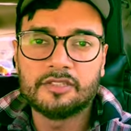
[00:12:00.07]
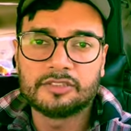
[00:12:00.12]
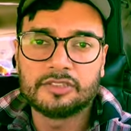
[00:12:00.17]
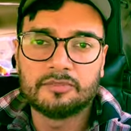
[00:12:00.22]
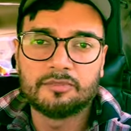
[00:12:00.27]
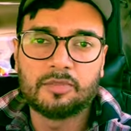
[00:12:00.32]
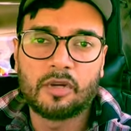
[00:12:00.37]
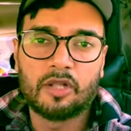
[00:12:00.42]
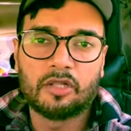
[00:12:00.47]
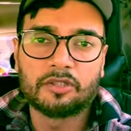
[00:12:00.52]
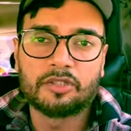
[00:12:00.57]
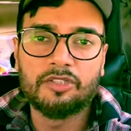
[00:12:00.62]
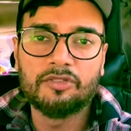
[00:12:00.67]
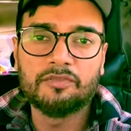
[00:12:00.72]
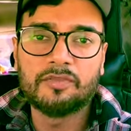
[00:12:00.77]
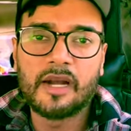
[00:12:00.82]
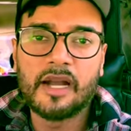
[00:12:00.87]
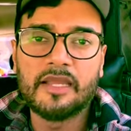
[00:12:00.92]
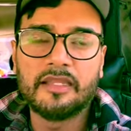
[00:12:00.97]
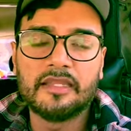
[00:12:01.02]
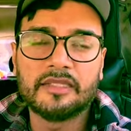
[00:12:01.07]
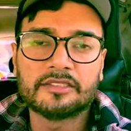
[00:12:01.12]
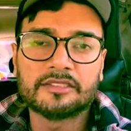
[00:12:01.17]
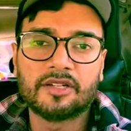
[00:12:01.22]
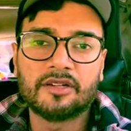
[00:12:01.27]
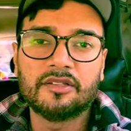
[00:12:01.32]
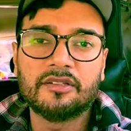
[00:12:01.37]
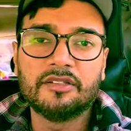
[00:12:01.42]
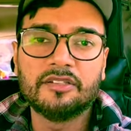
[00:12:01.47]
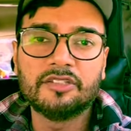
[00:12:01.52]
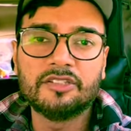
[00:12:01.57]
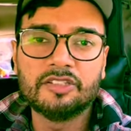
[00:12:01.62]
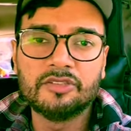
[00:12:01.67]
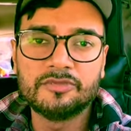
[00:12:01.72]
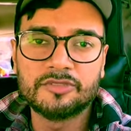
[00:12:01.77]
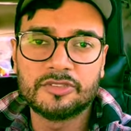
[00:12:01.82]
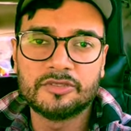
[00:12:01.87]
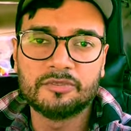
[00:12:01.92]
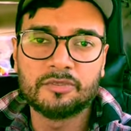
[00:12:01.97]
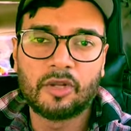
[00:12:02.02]
in bulk, you buy like certain
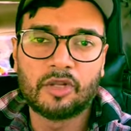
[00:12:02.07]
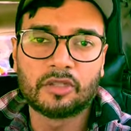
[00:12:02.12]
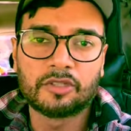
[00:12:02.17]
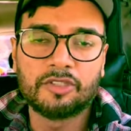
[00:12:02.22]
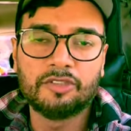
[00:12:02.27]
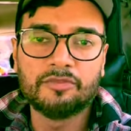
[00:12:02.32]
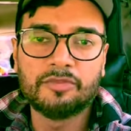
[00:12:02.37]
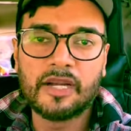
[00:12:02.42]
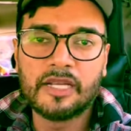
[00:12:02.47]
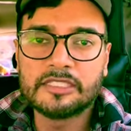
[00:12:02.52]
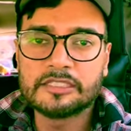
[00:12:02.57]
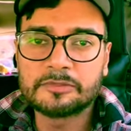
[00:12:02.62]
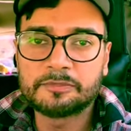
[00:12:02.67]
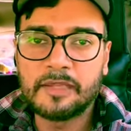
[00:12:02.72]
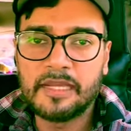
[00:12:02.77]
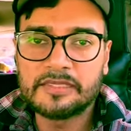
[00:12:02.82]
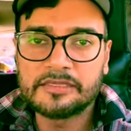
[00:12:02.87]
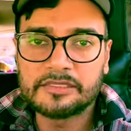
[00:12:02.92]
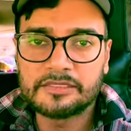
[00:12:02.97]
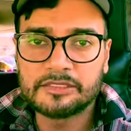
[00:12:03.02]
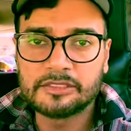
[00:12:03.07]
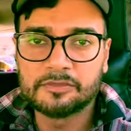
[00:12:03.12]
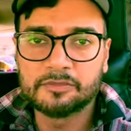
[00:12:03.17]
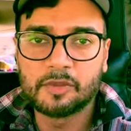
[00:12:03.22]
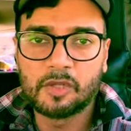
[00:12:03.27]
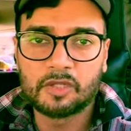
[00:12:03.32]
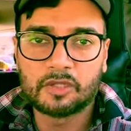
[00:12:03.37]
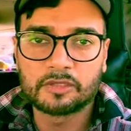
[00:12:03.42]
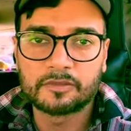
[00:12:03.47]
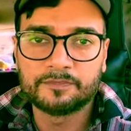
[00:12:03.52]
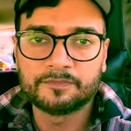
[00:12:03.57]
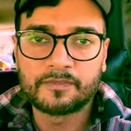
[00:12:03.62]
legumes in bulk, you buy spices in bulk,